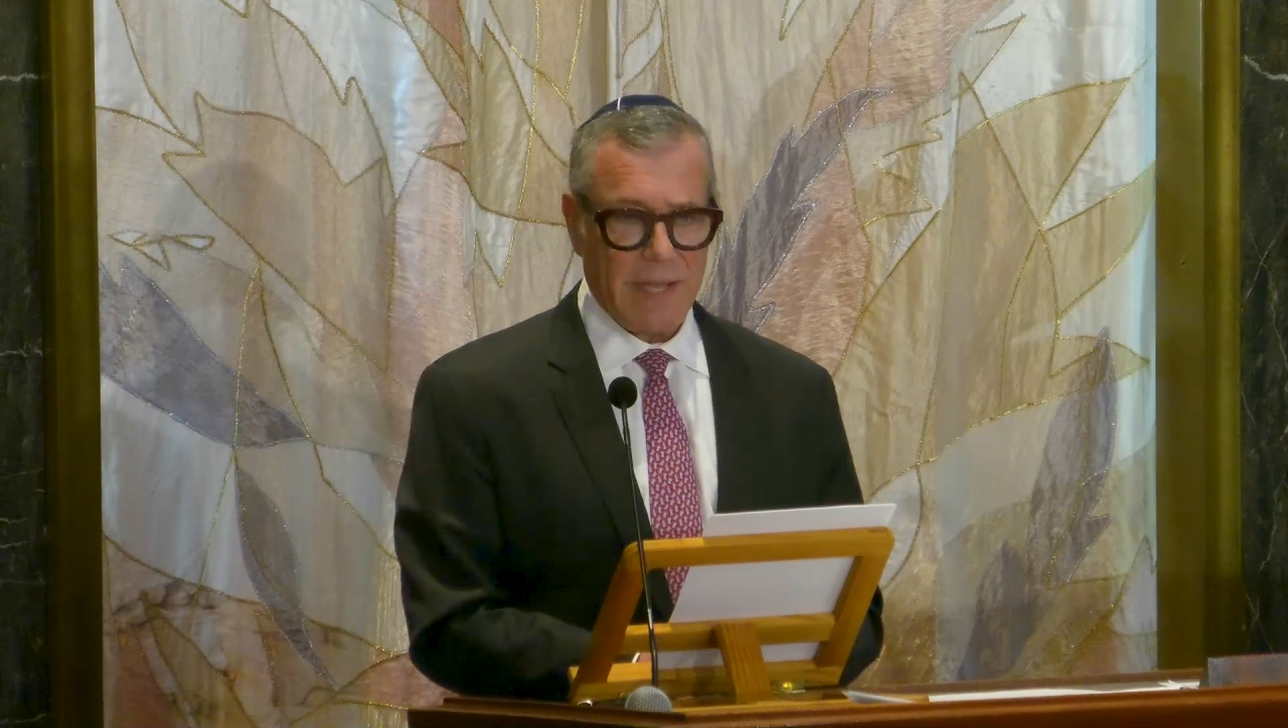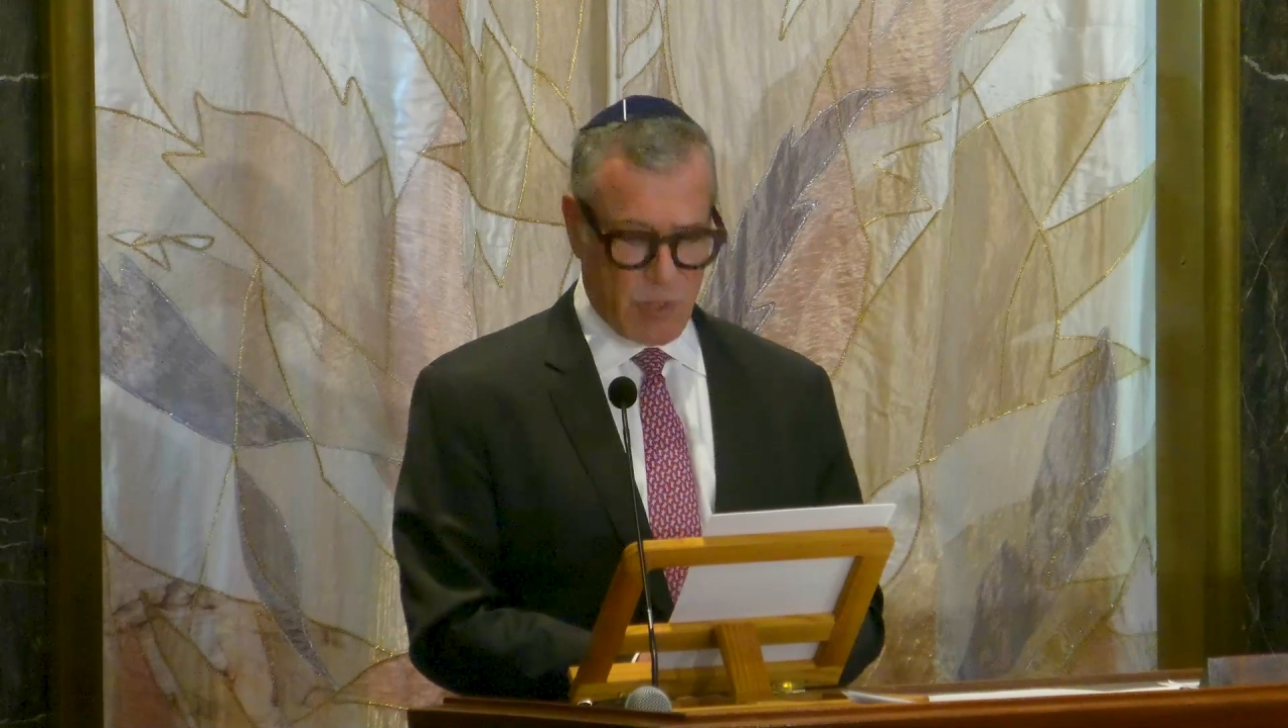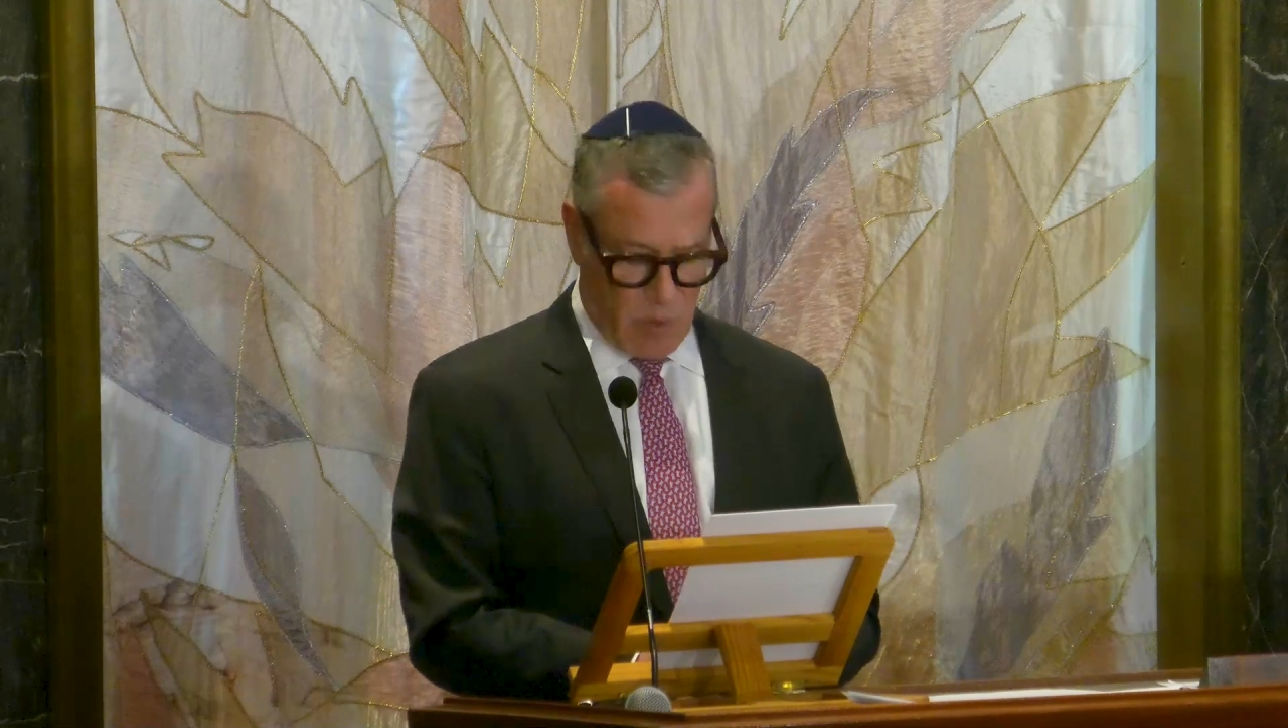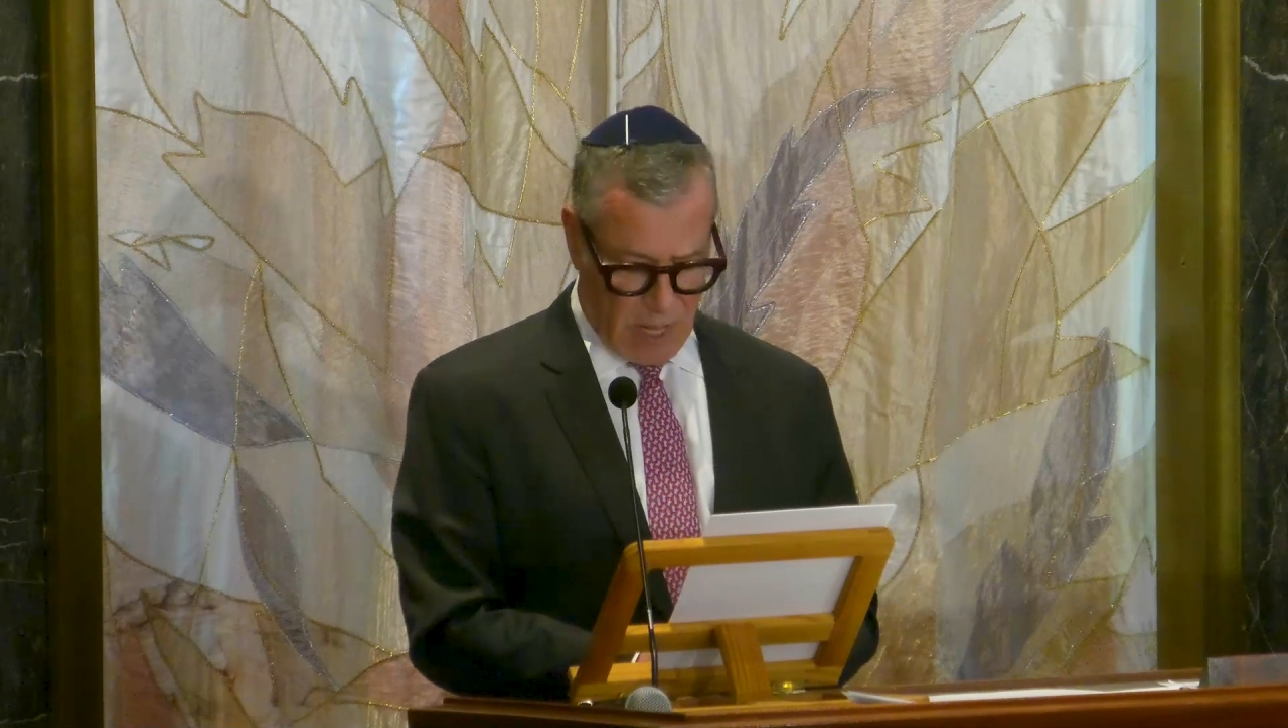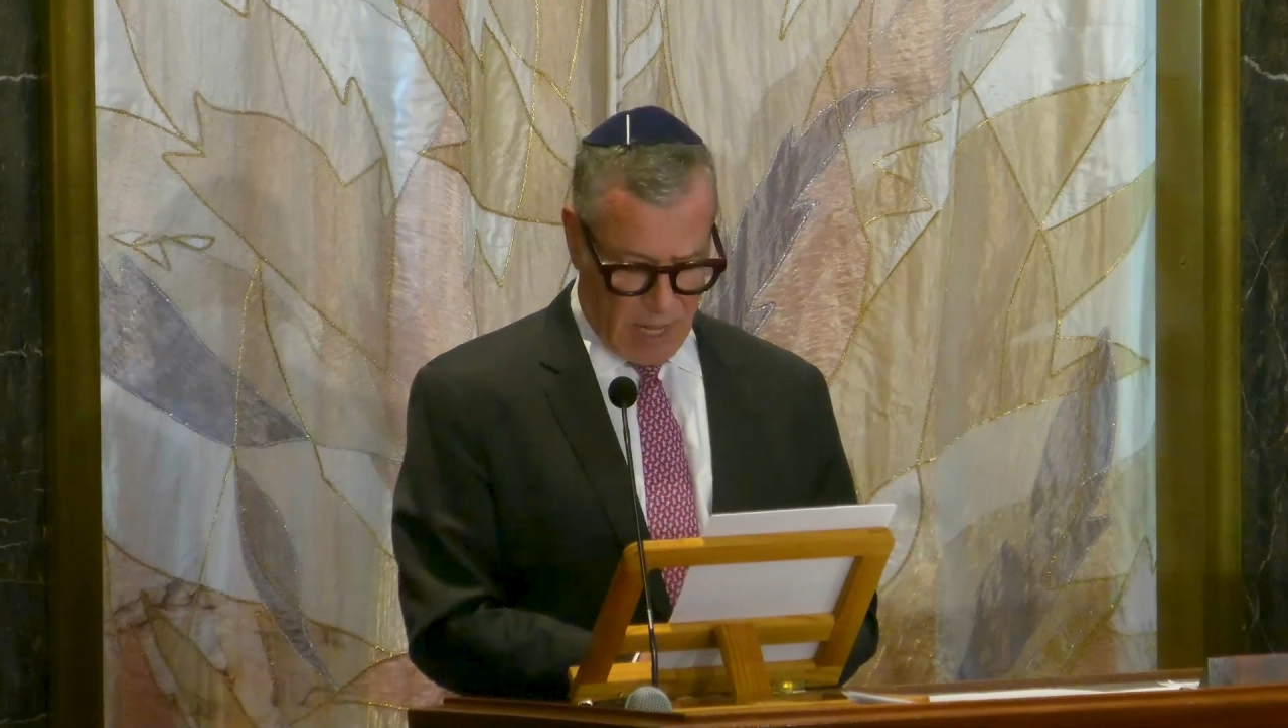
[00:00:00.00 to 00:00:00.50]

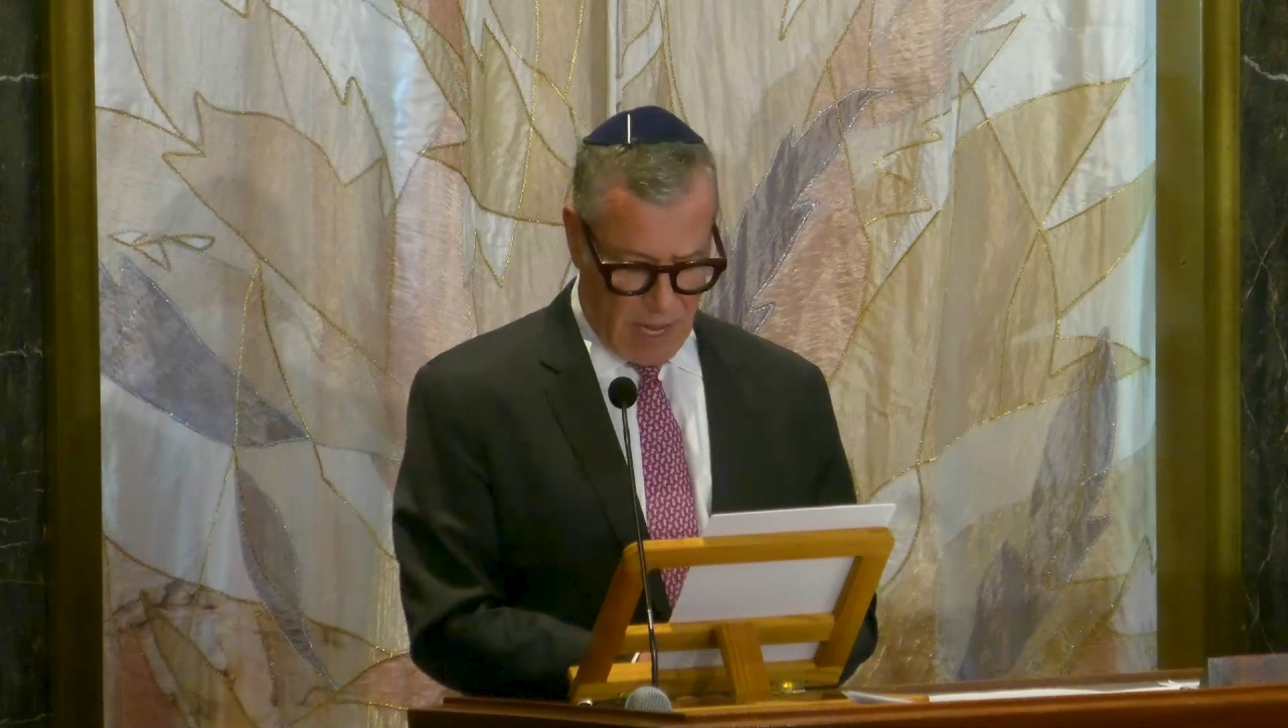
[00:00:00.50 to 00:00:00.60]
Israeli